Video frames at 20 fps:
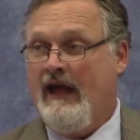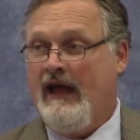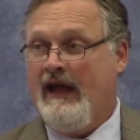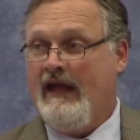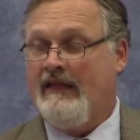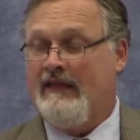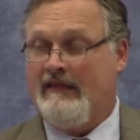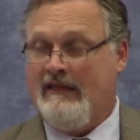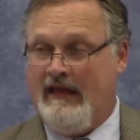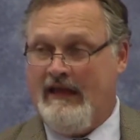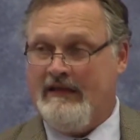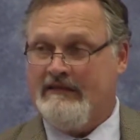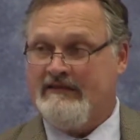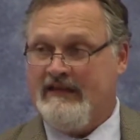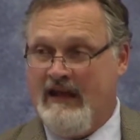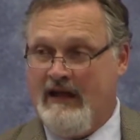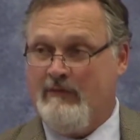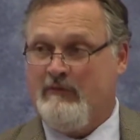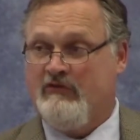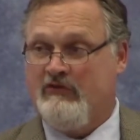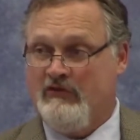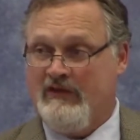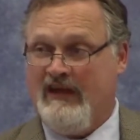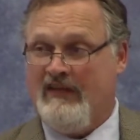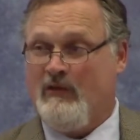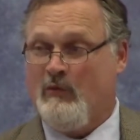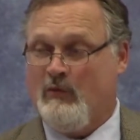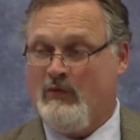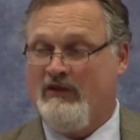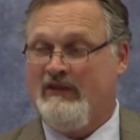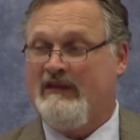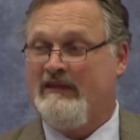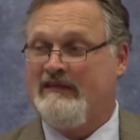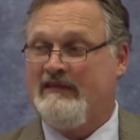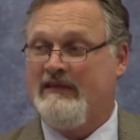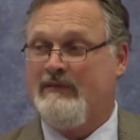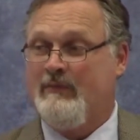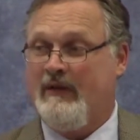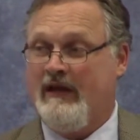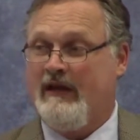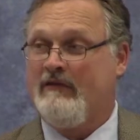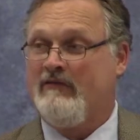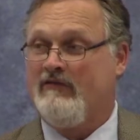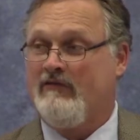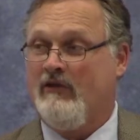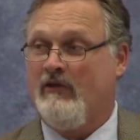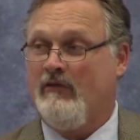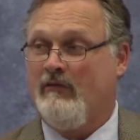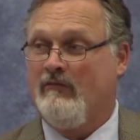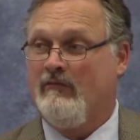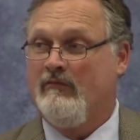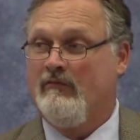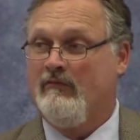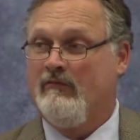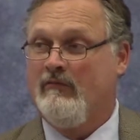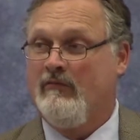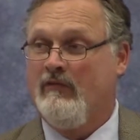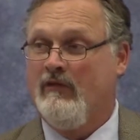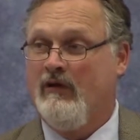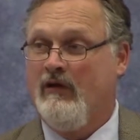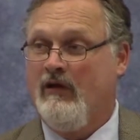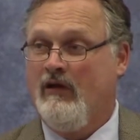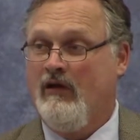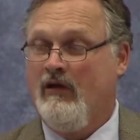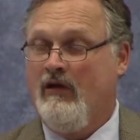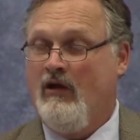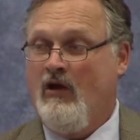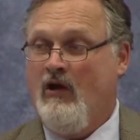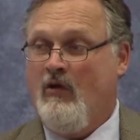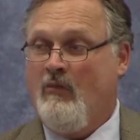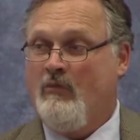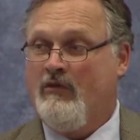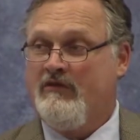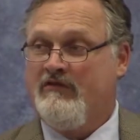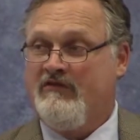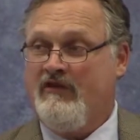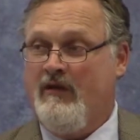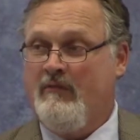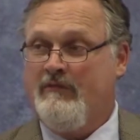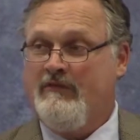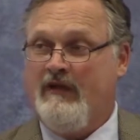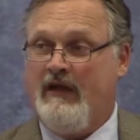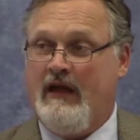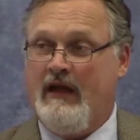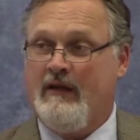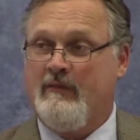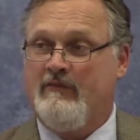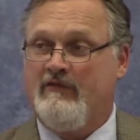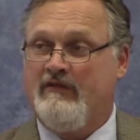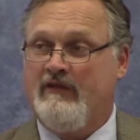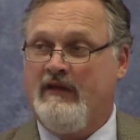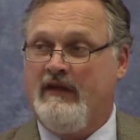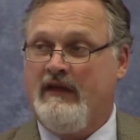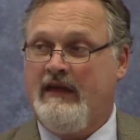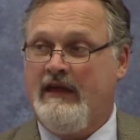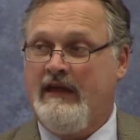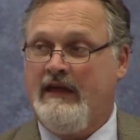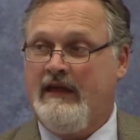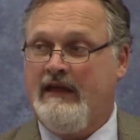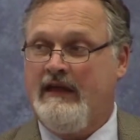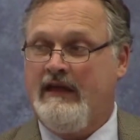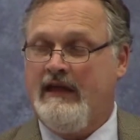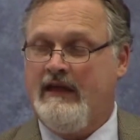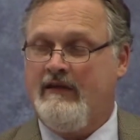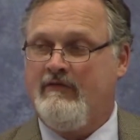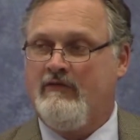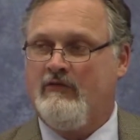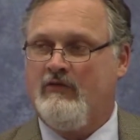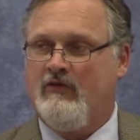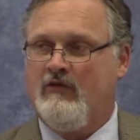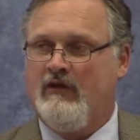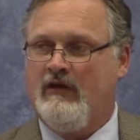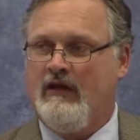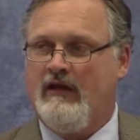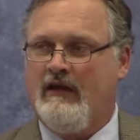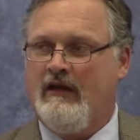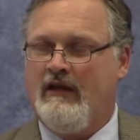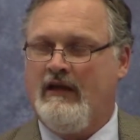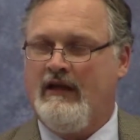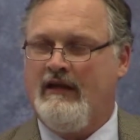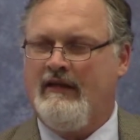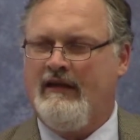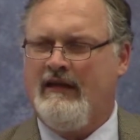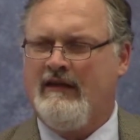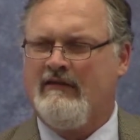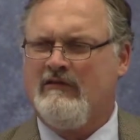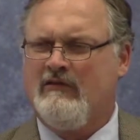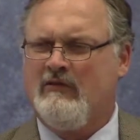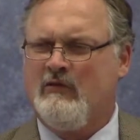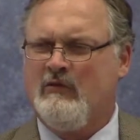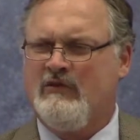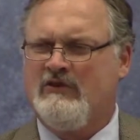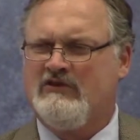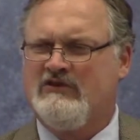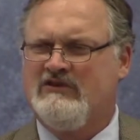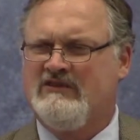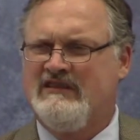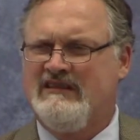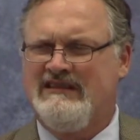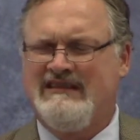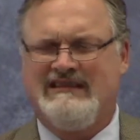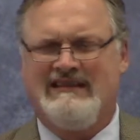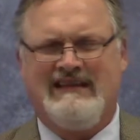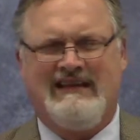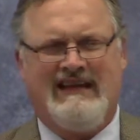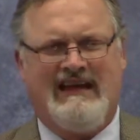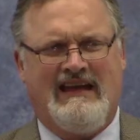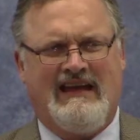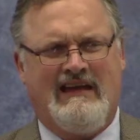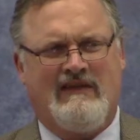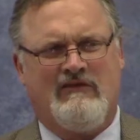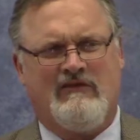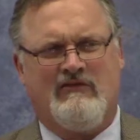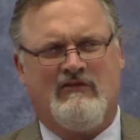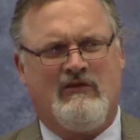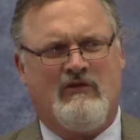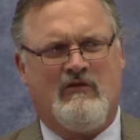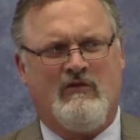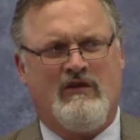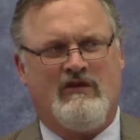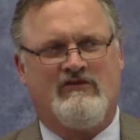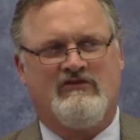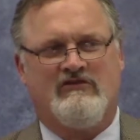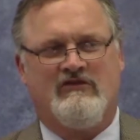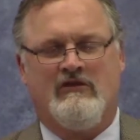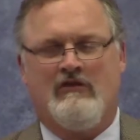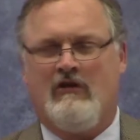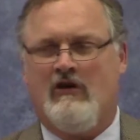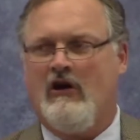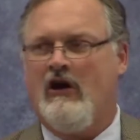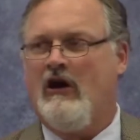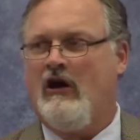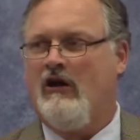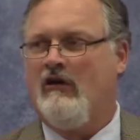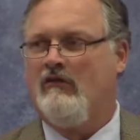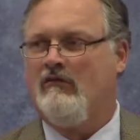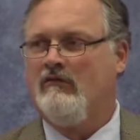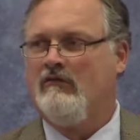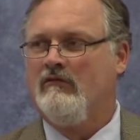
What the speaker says: And a lot of times you got a really deep answer. But sometimes he gave an answer which didn't answer the question at all.